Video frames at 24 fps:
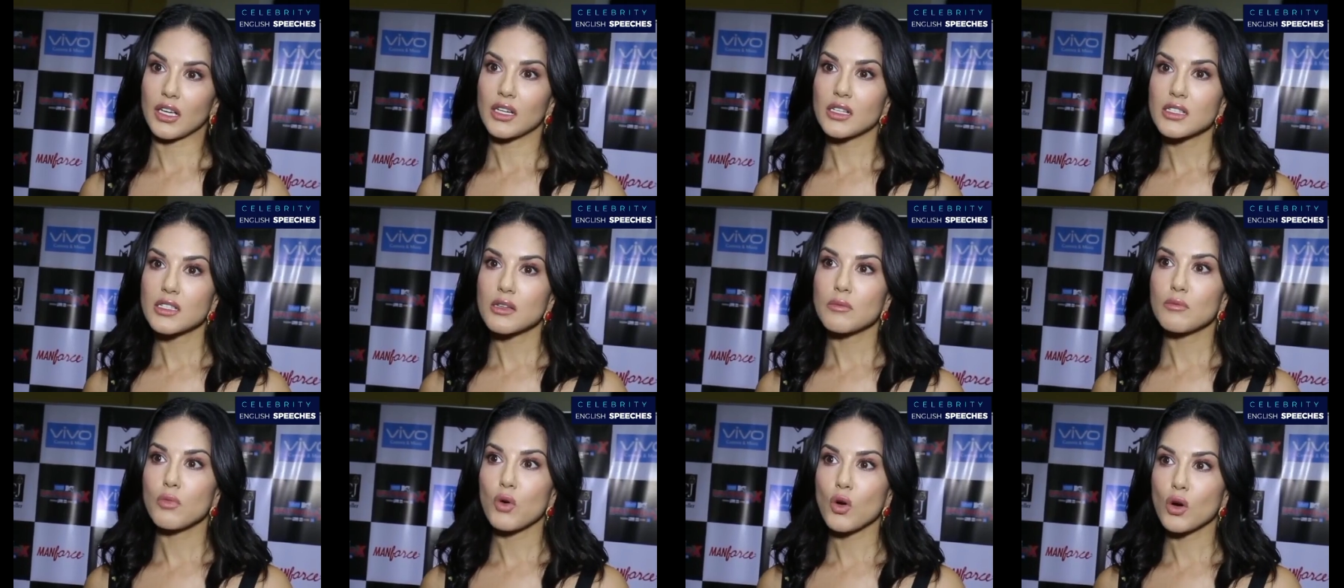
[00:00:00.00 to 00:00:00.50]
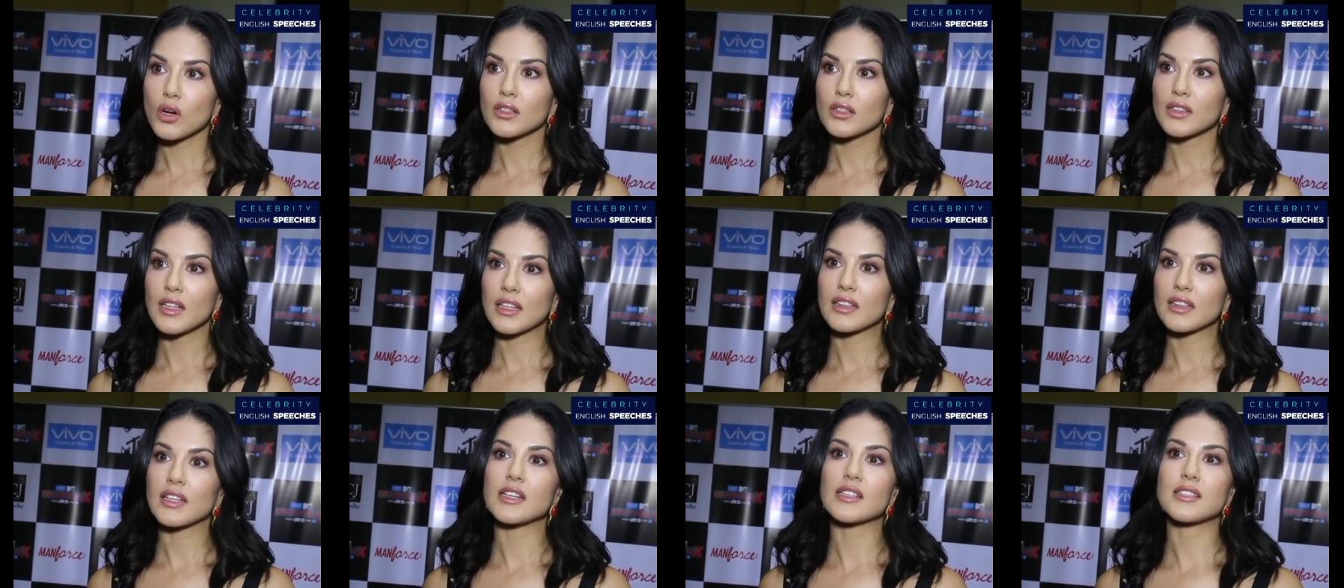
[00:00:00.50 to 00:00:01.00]
and it's
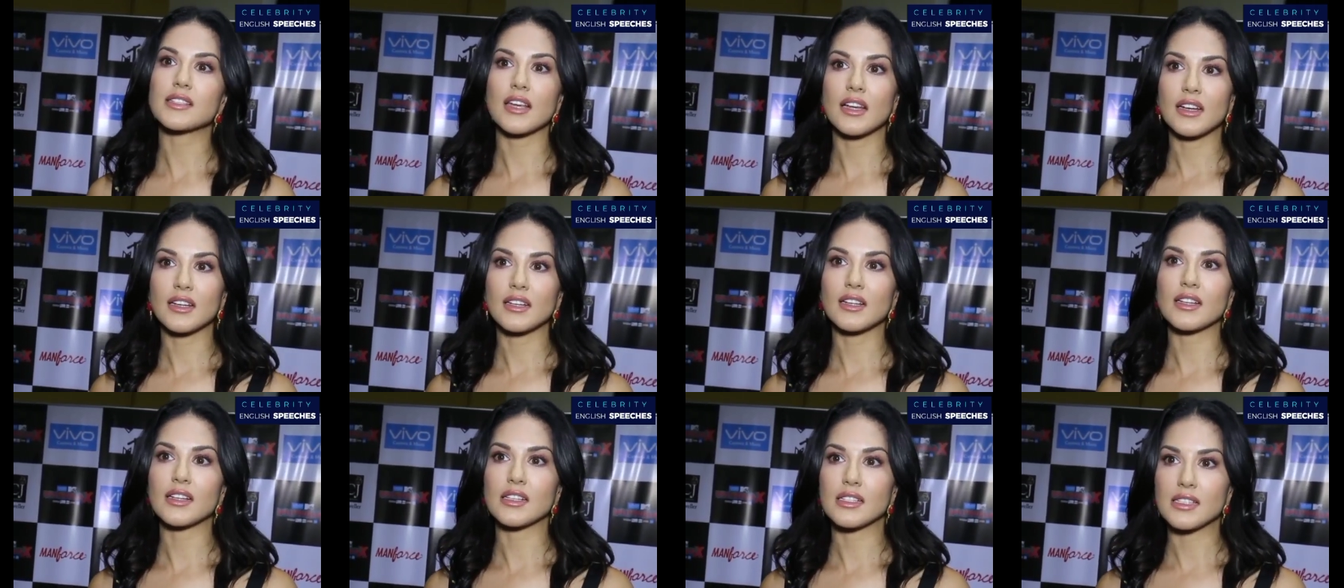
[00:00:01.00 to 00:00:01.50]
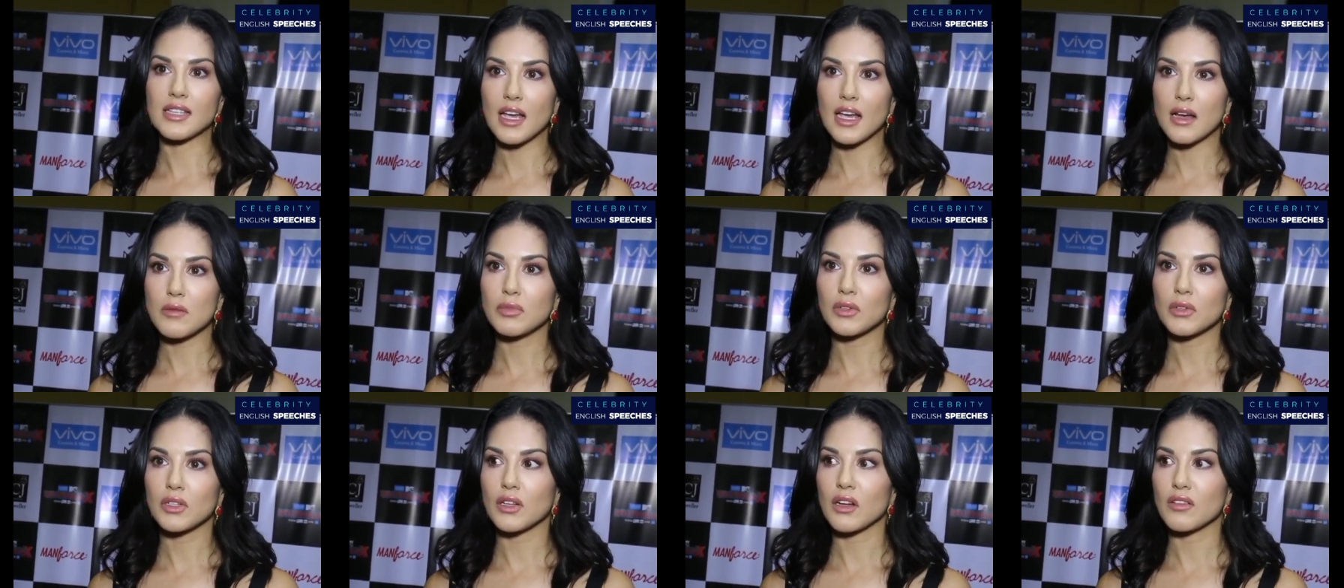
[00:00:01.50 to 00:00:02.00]
important that they set an
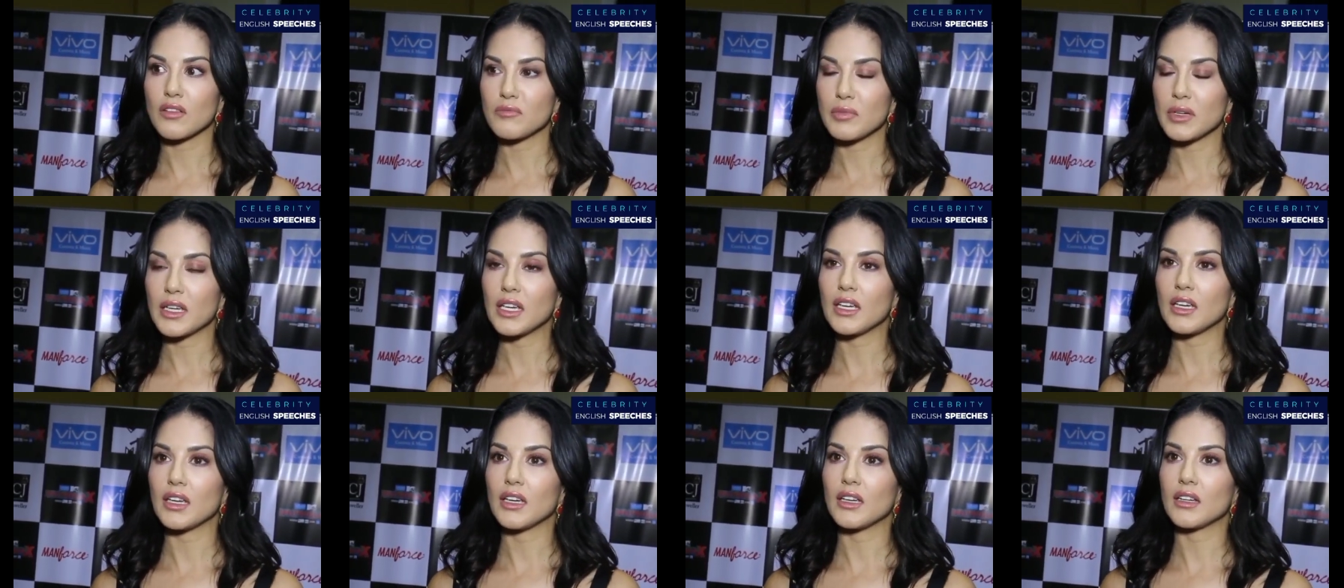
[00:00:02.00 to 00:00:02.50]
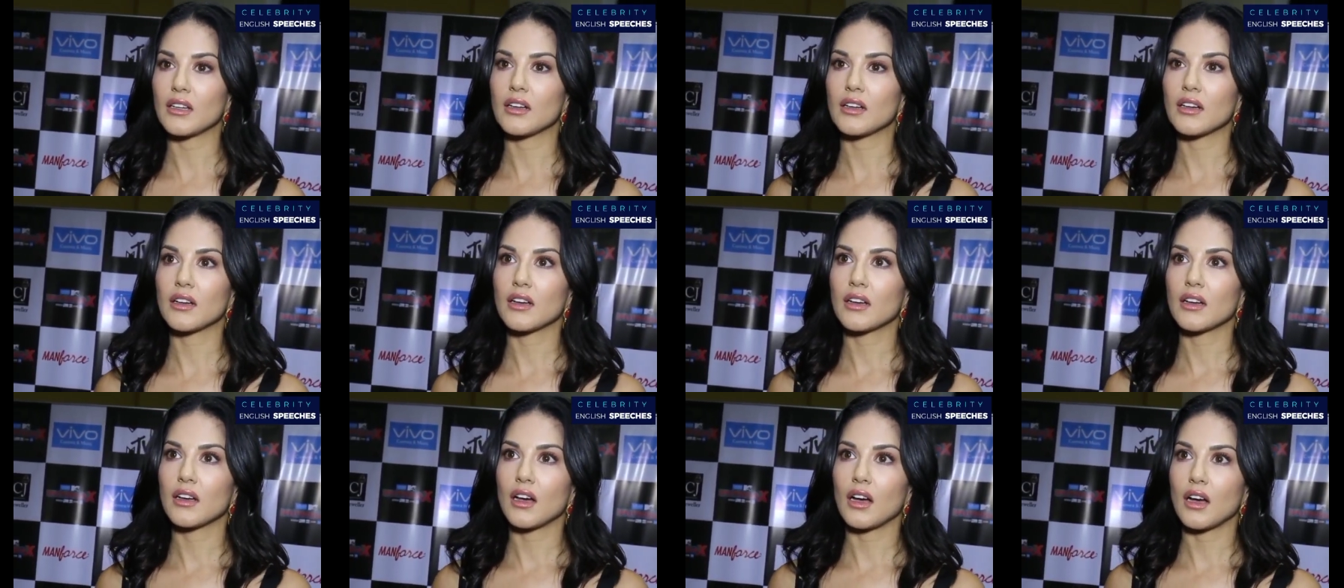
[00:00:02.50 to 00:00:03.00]
example of being
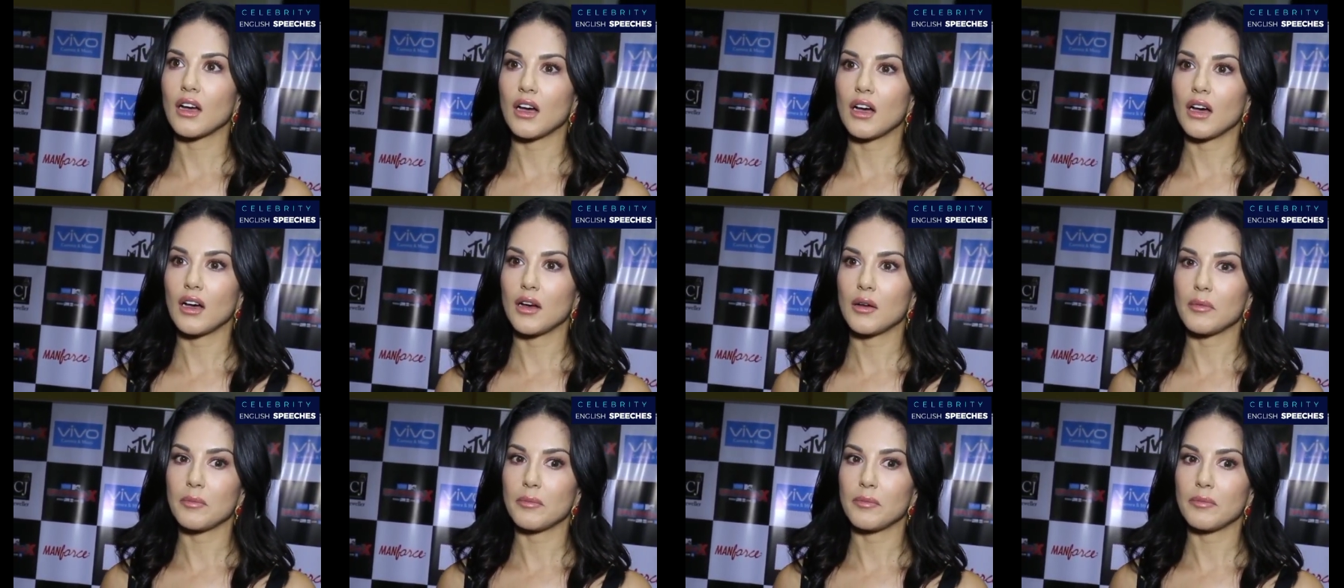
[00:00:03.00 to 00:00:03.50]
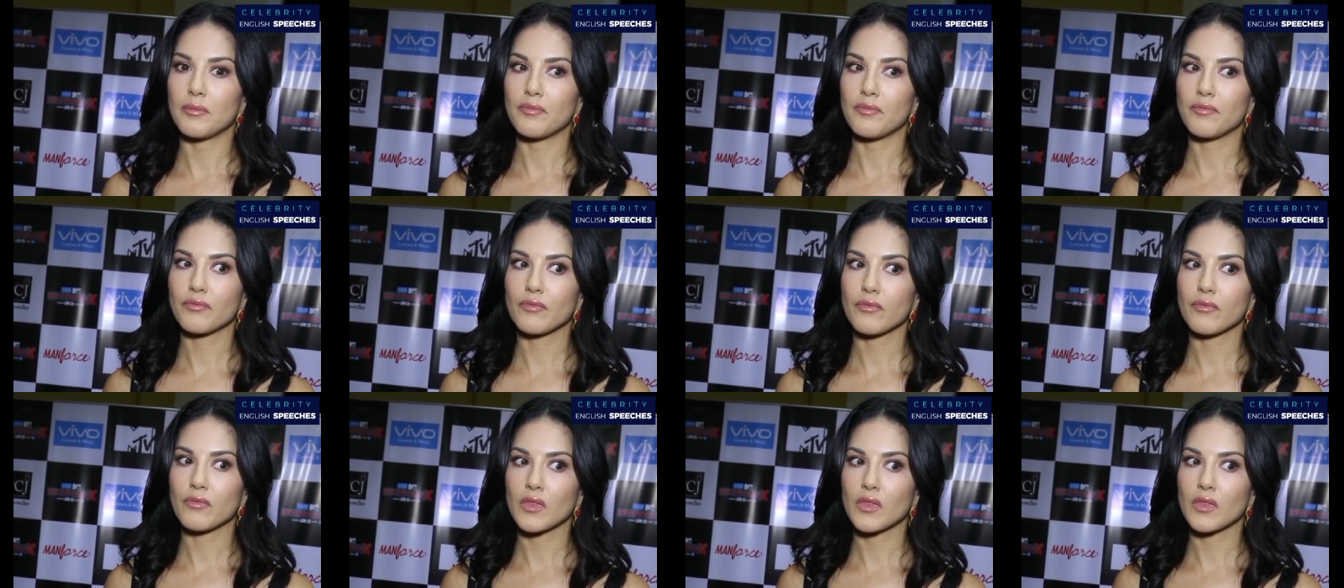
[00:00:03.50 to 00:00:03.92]
um,